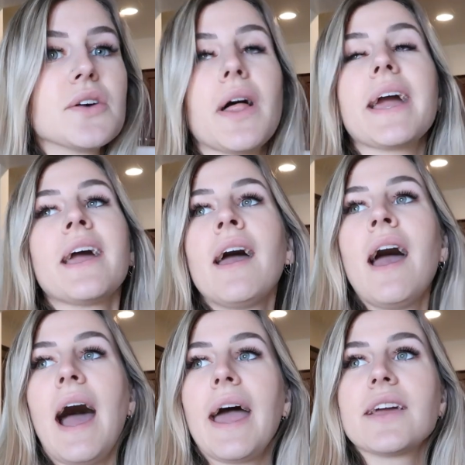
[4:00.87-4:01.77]
so like
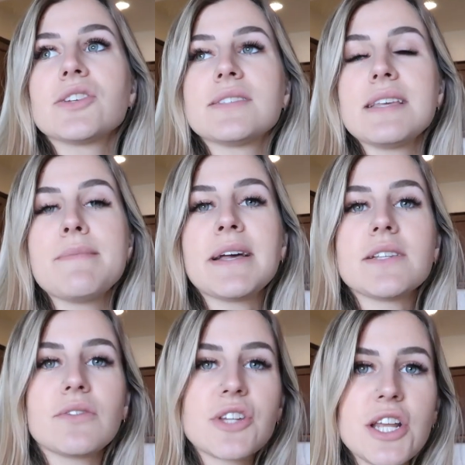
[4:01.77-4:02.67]
I could just see
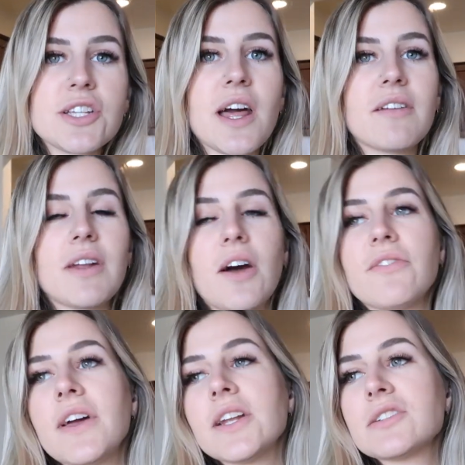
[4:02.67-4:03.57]
myself changing out of an
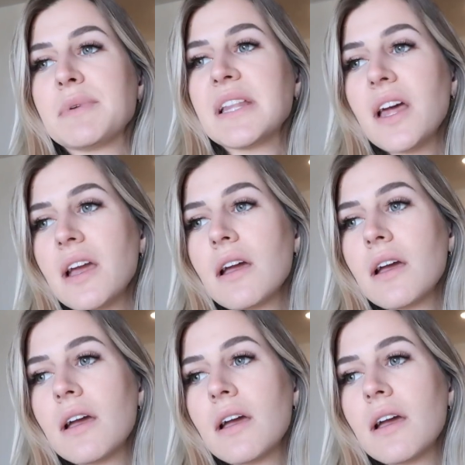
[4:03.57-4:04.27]
outfit, just being like,